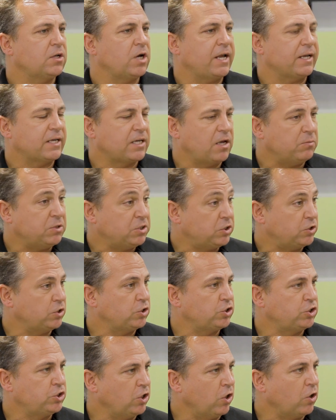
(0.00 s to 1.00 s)
like coming to
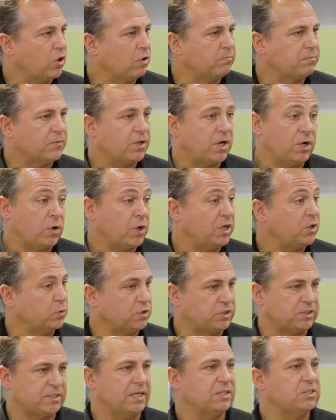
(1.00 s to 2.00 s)
the shop, and I
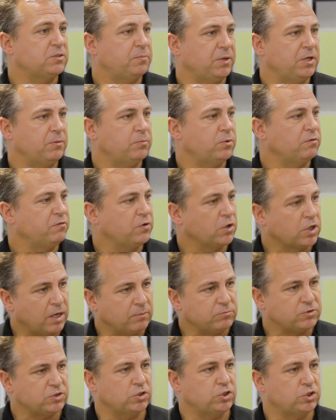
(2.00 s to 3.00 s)
always say to people, if you
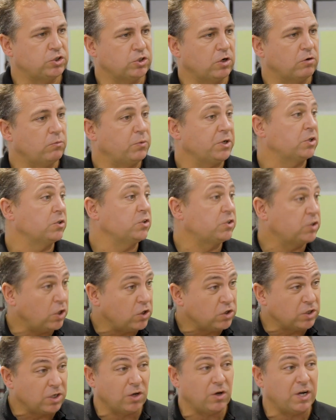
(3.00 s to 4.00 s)
come to the shop, we can
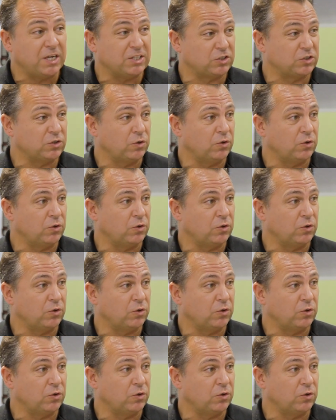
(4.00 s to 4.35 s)
turn the lights